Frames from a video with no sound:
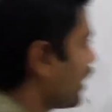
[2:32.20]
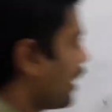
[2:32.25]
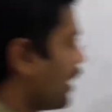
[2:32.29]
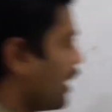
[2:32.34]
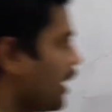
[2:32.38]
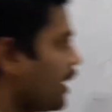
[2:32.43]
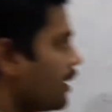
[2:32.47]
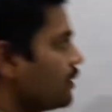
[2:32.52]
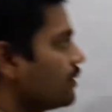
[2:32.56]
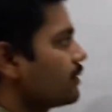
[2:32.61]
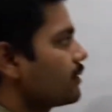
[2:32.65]
and
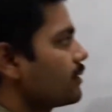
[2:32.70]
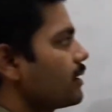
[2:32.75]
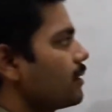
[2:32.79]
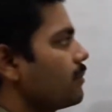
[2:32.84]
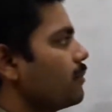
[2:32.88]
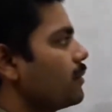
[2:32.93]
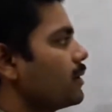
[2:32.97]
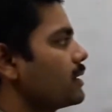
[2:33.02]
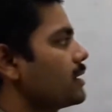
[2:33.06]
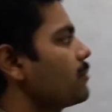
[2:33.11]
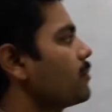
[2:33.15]
hence the
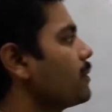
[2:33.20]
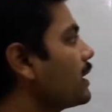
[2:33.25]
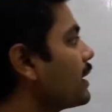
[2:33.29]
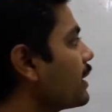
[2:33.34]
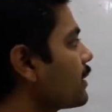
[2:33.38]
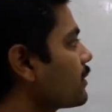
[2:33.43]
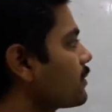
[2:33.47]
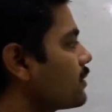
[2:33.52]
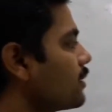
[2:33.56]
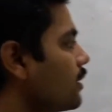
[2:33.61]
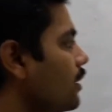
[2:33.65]

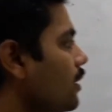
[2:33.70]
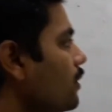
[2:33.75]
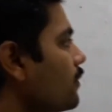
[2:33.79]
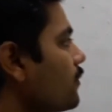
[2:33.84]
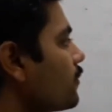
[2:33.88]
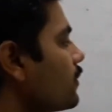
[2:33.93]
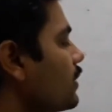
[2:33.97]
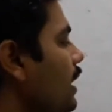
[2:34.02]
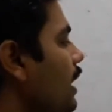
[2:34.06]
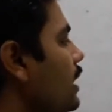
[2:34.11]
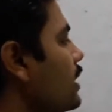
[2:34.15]
multiplication
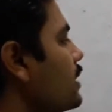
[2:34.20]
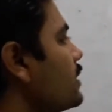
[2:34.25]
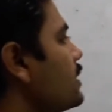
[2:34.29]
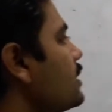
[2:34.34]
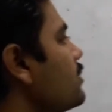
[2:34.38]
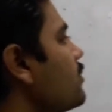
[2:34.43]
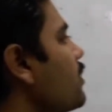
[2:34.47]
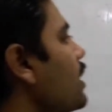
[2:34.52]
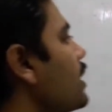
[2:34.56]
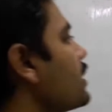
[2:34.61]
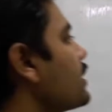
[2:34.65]
of
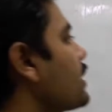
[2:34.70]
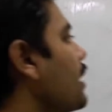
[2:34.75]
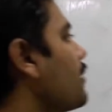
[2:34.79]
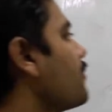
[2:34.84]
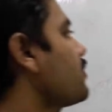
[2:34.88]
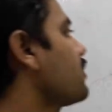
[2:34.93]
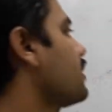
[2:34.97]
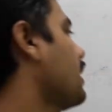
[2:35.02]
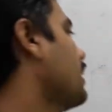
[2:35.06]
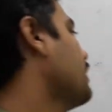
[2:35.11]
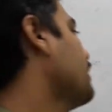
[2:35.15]
91
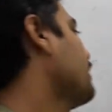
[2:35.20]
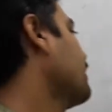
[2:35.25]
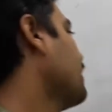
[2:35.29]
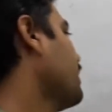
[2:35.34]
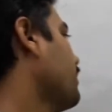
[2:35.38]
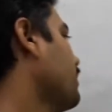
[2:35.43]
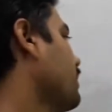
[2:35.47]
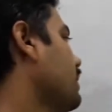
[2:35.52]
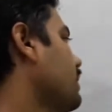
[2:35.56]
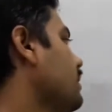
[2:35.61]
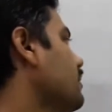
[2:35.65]
times
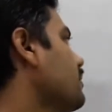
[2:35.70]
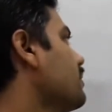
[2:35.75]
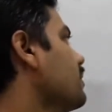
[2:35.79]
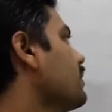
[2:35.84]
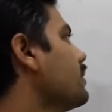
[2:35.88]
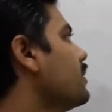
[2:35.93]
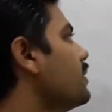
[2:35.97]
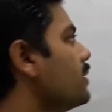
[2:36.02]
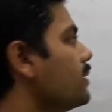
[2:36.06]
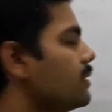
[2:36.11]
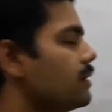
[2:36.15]
97 is
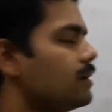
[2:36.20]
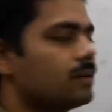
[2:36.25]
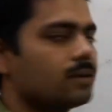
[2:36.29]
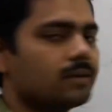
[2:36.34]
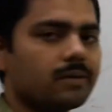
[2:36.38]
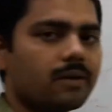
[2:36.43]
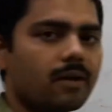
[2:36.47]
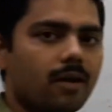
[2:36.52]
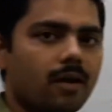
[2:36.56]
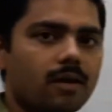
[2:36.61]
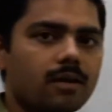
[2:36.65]

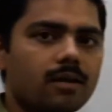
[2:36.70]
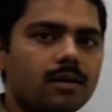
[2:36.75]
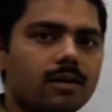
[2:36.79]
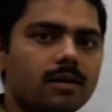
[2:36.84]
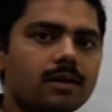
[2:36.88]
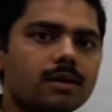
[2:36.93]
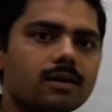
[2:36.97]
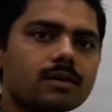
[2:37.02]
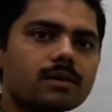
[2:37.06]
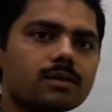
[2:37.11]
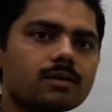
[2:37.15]
done.
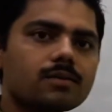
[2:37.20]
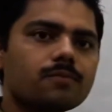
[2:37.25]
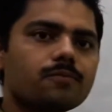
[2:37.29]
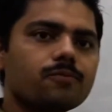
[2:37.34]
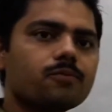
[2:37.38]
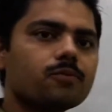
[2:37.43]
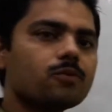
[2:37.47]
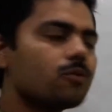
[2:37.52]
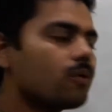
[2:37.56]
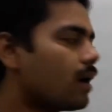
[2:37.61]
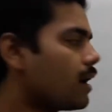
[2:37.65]

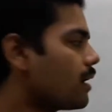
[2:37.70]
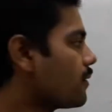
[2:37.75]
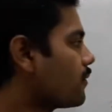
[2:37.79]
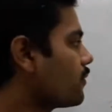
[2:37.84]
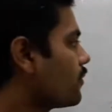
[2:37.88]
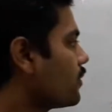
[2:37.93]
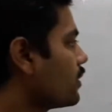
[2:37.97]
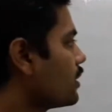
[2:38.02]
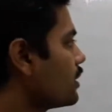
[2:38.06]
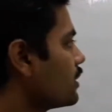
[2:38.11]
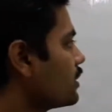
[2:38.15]
If you
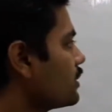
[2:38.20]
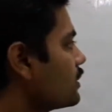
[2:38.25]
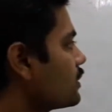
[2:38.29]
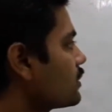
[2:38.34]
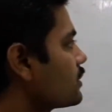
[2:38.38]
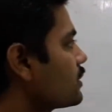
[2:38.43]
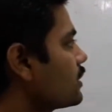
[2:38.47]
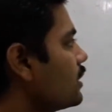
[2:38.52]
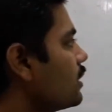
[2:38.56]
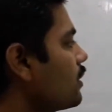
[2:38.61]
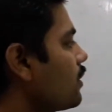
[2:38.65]
have
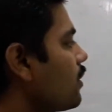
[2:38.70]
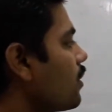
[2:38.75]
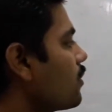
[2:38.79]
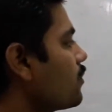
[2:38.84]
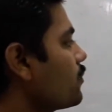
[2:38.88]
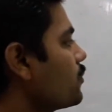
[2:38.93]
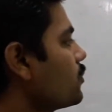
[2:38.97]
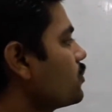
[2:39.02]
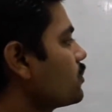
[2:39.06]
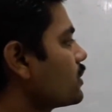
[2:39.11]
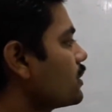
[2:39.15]
still
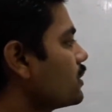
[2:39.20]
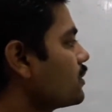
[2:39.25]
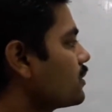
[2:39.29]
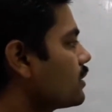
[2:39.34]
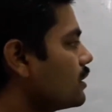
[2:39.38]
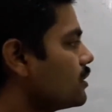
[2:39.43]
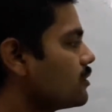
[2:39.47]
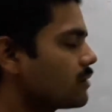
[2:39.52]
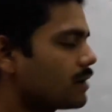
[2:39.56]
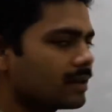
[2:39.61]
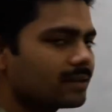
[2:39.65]
confusion,
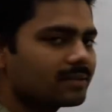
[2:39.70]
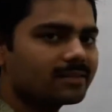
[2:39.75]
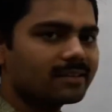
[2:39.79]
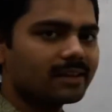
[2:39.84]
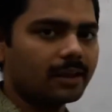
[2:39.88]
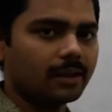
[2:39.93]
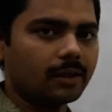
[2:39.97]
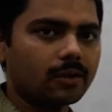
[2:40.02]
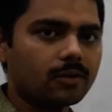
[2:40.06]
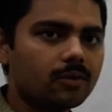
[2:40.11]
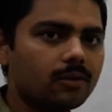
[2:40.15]
then you can
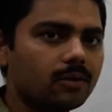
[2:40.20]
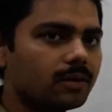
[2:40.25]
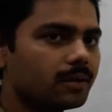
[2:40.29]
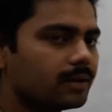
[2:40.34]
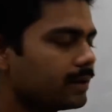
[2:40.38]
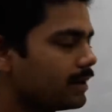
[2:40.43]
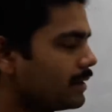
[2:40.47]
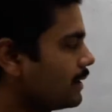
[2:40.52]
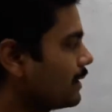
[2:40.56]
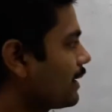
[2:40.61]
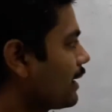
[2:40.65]
check your
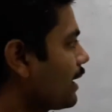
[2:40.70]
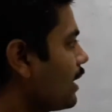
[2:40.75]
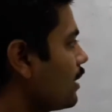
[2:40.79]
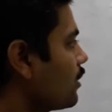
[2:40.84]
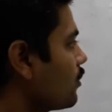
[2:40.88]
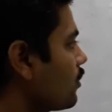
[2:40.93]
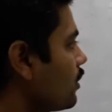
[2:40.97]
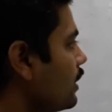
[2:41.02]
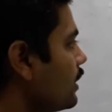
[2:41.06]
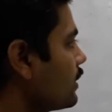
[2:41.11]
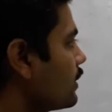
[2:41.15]

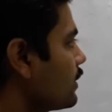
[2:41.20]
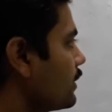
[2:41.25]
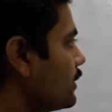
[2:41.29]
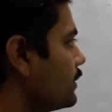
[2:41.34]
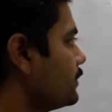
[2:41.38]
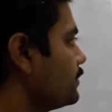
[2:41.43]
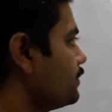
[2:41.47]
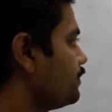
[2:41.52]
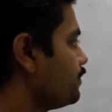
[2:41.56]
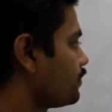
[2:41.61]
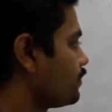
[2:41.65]
calculator.